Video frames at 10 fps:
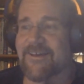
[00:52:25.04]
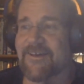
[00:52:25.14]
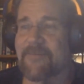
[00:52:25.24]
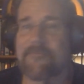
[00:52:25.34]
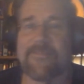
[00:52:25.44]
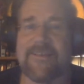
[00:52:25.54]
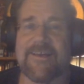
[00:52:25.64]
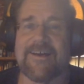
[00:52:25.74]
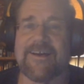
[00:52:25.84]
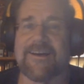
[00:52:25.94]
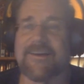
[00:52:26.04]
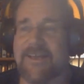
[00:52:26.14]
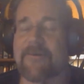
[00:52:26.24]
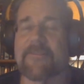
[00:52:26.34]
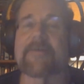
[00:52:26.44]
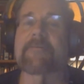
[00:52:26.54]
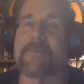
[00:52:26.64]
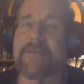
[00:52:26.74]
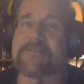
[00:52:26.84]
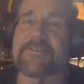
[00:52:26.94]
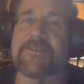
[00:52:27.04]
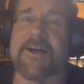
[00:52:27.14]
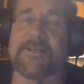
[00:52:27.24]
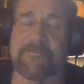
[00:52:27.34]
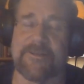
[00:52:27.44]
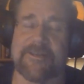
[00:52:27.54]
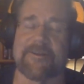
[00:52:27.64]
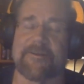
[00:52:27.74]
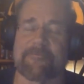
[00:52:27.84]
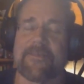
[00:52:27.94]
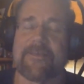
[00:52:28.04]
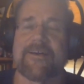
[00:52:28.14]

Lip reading: And, yeah, that's a Scotsman in him.